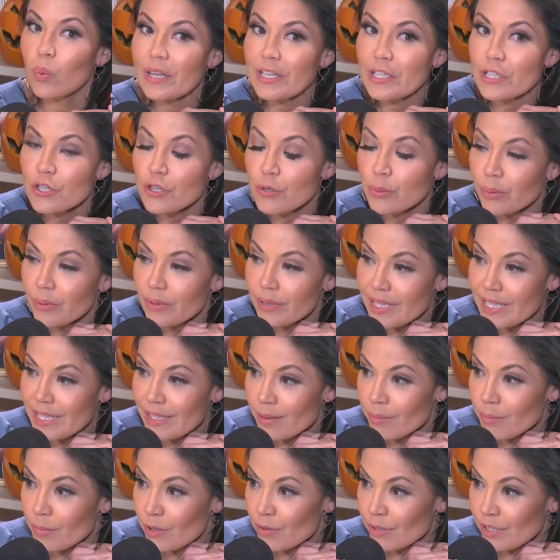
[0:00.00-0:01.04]
When you were
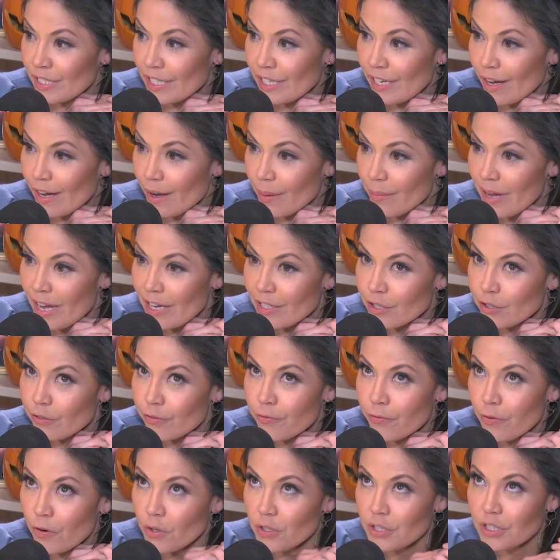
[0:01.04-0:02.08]
in the museum and you
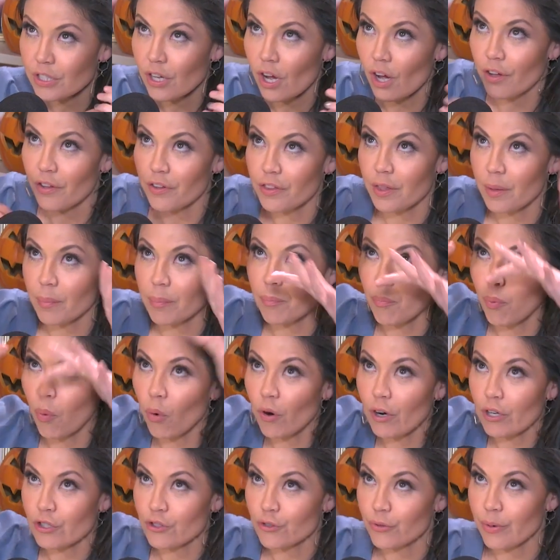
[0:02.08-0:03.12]
first saw the
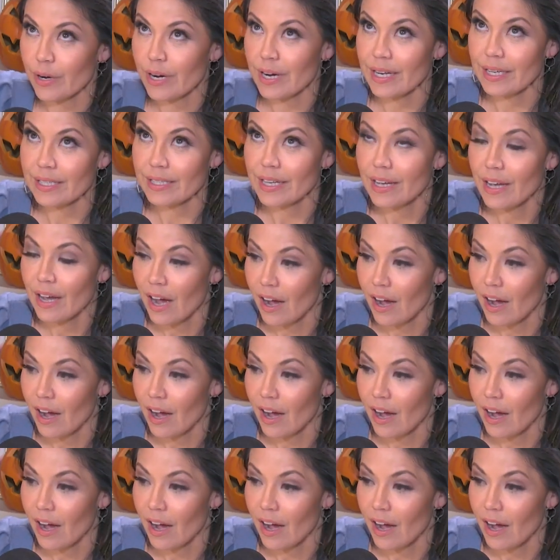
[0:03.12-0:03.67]
portrait